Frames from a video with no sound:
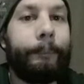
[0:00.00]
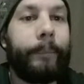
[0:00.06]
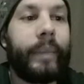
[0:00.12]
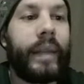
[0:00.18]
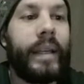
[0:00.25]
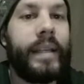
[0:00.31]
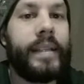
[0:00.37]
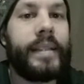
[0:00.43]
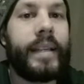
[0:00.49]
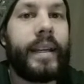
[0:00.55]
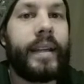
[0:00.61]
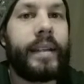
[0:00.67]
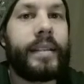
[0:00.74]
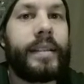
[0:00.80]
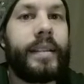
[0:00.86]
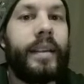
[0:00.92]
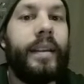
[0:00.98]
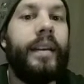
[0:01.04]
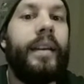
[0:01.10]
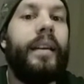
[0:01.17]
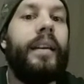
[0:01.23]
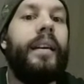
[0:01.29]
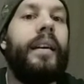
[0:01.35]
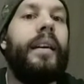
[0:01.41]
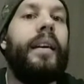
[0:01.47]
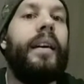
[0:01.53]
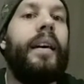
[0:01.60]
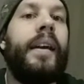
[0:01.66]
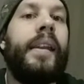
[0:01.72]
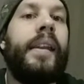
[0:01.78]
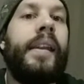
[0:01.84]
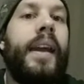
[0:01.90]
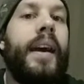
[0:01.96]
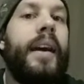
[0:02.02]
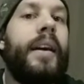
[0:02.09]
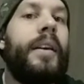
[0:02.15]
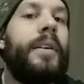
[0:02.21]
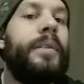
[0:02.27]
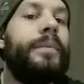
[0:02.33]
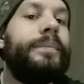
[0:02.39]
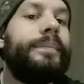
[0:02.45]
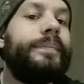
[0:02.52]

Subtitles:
He takes, and now,